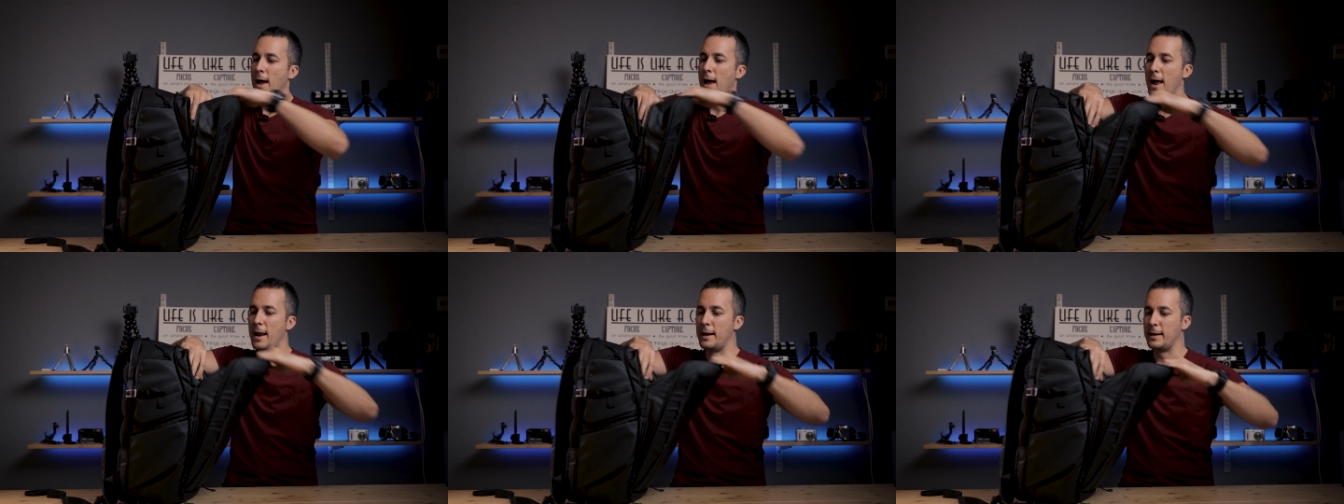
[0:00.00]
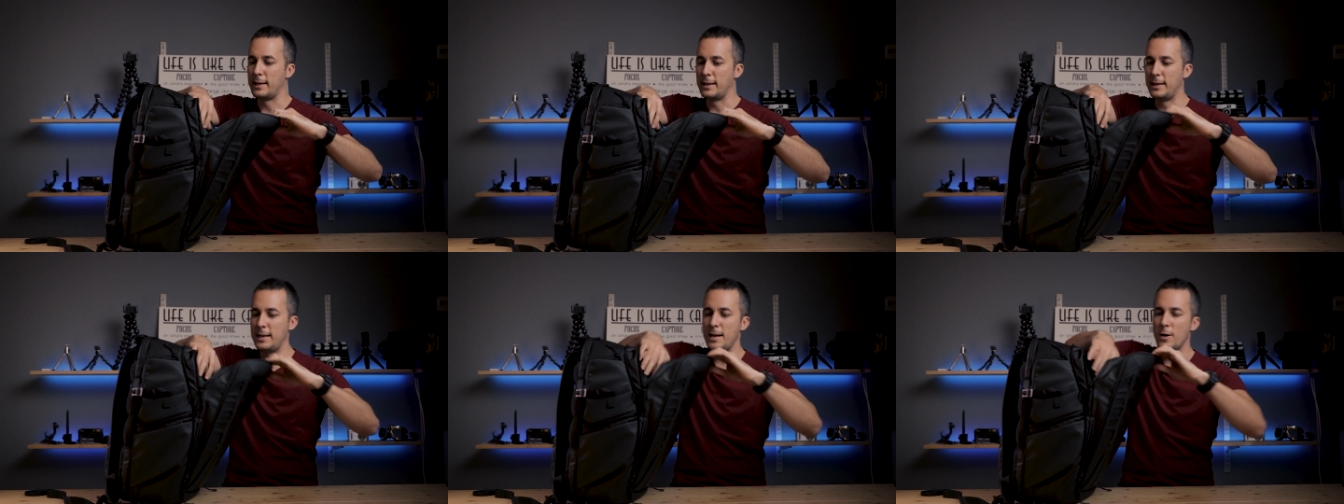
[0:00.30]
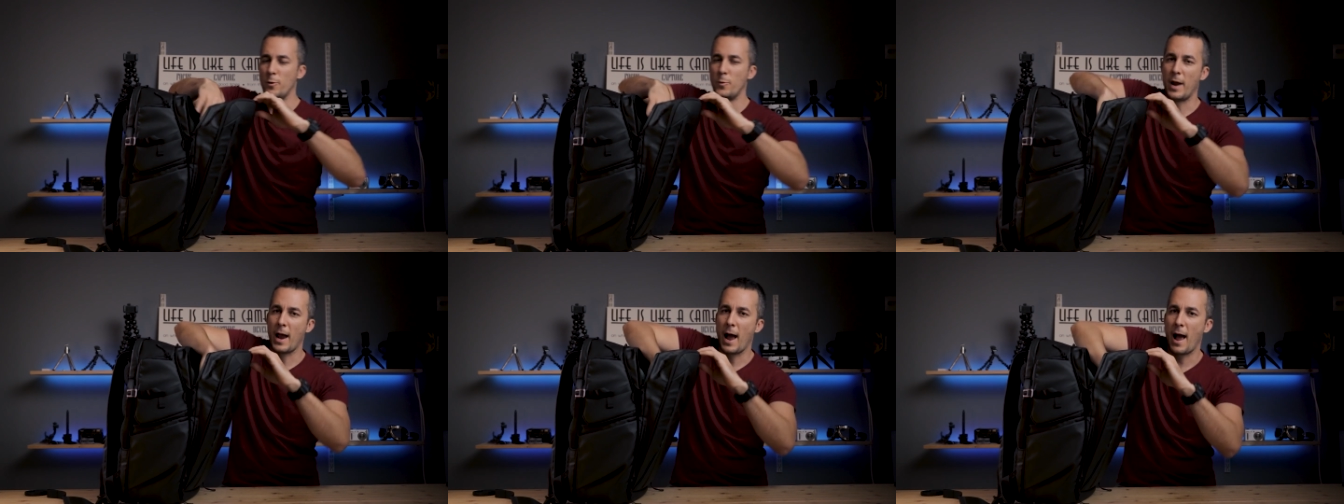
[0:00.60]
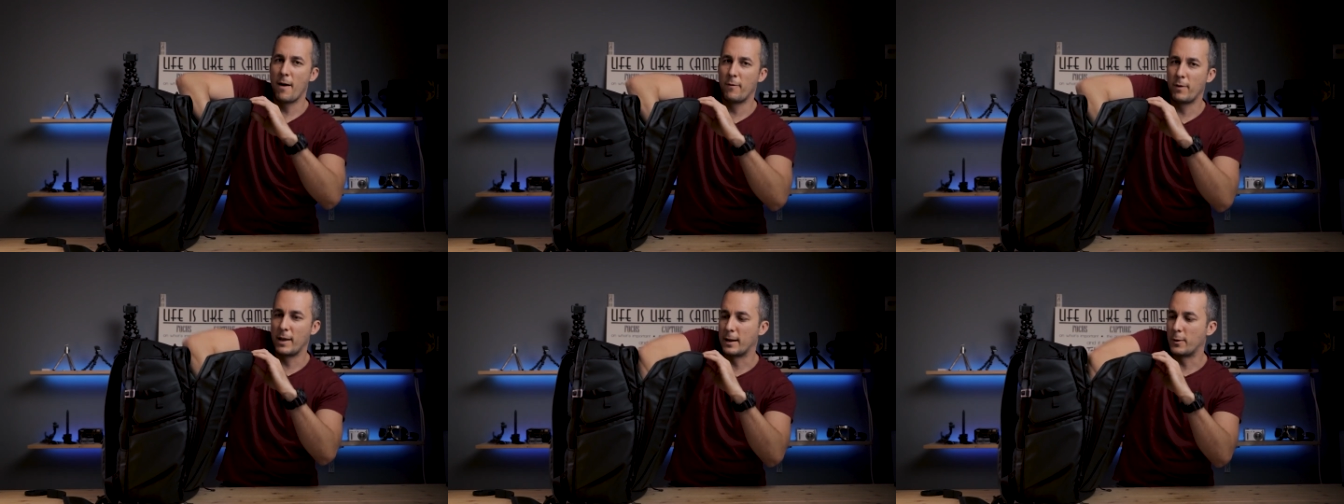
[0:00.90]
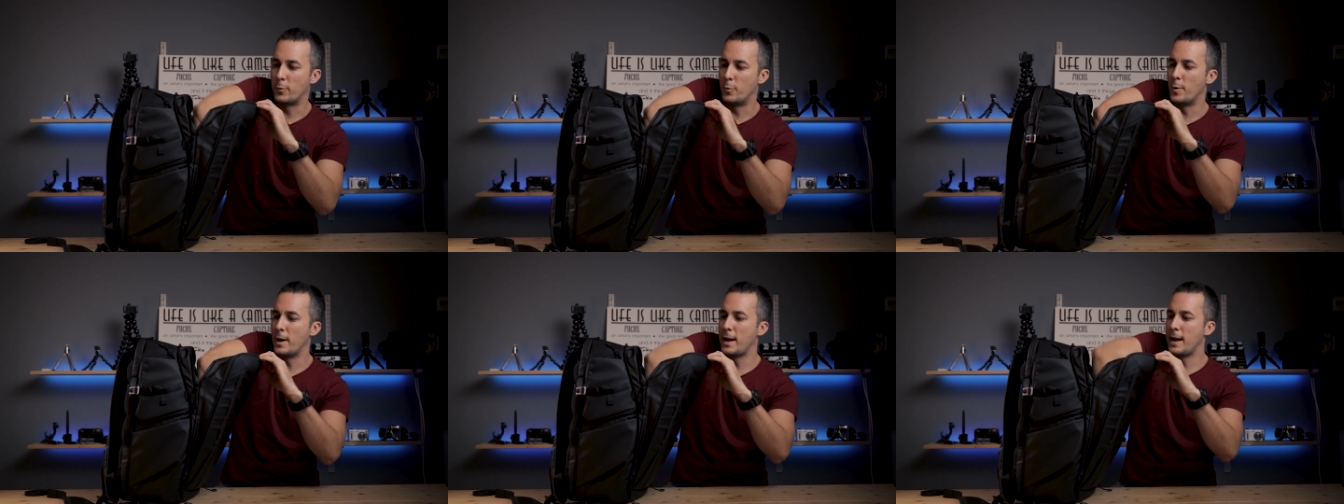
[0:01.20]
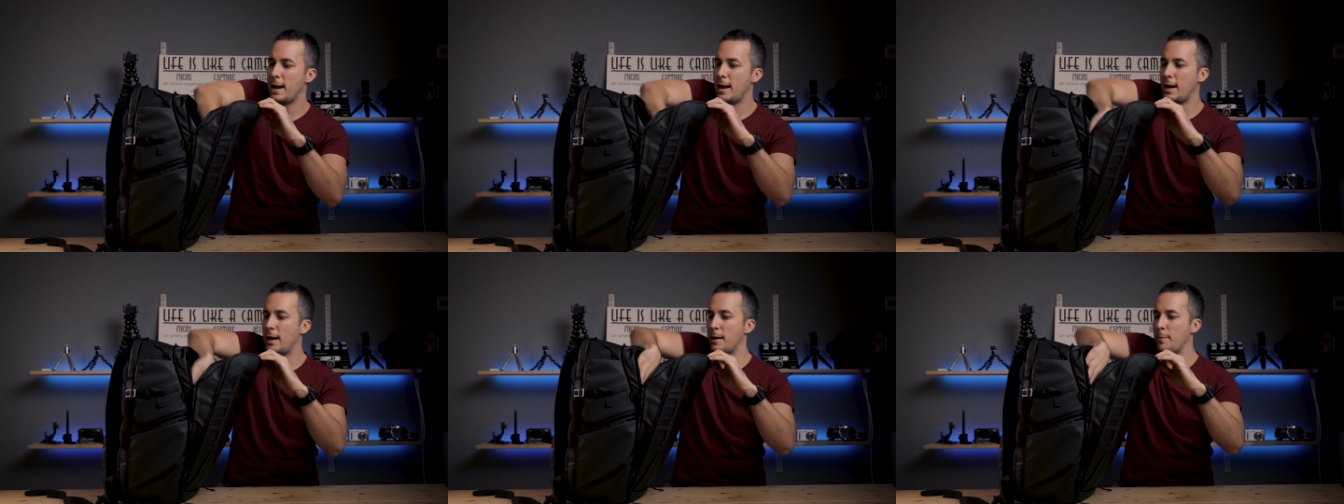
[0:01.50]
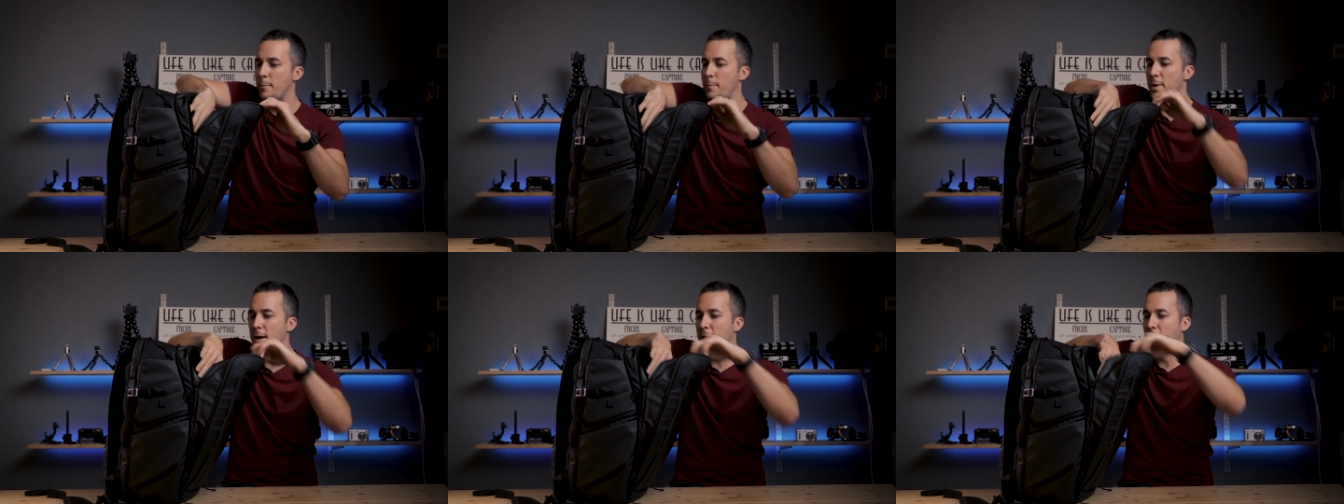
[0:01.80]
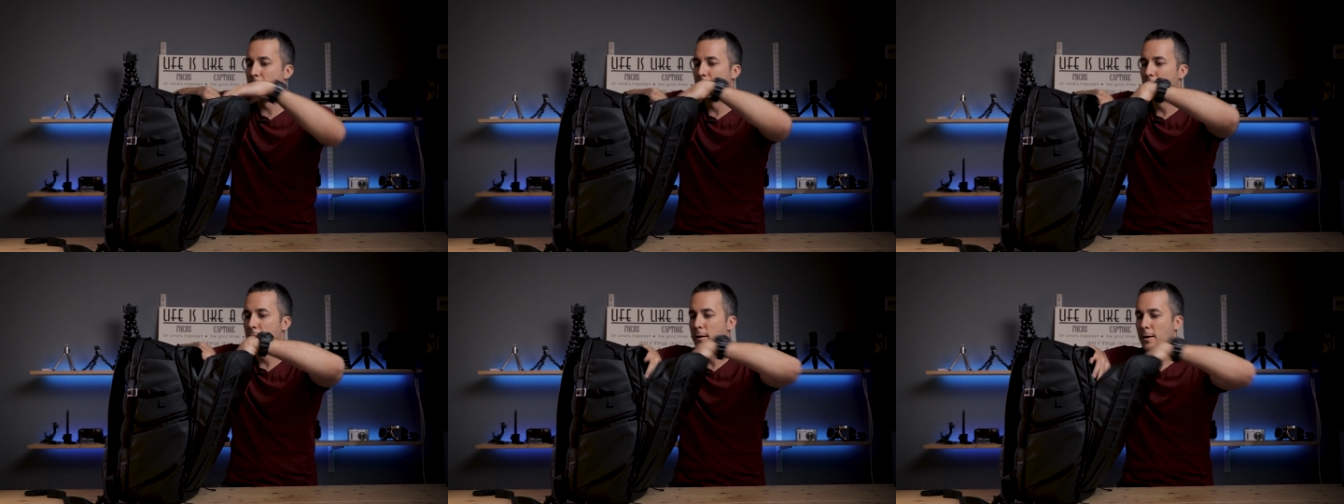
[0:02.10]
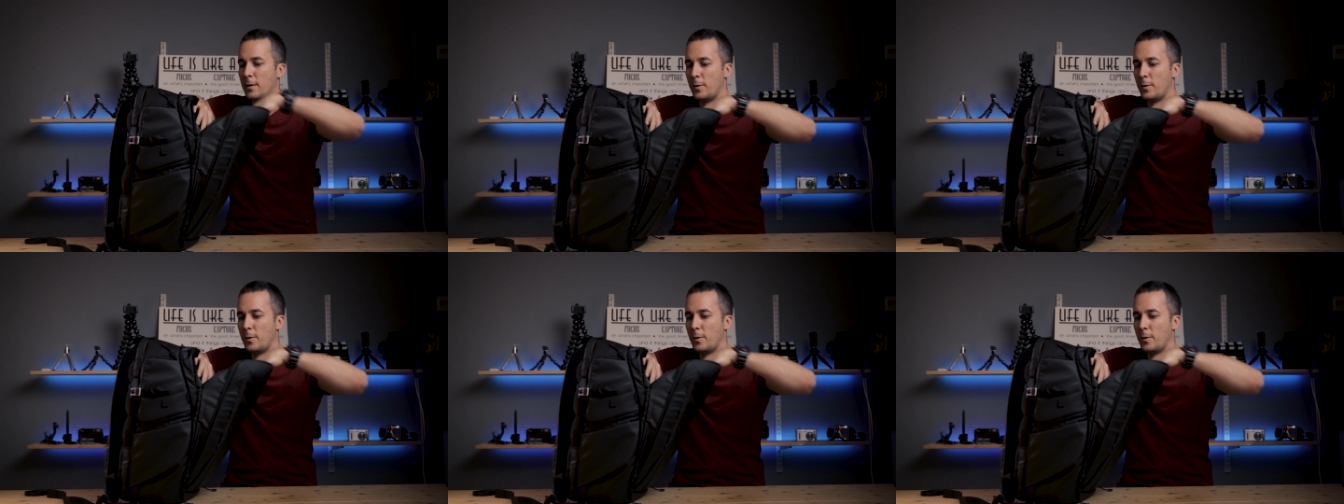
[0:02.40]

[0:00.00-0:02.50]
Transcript: And here we have like really big,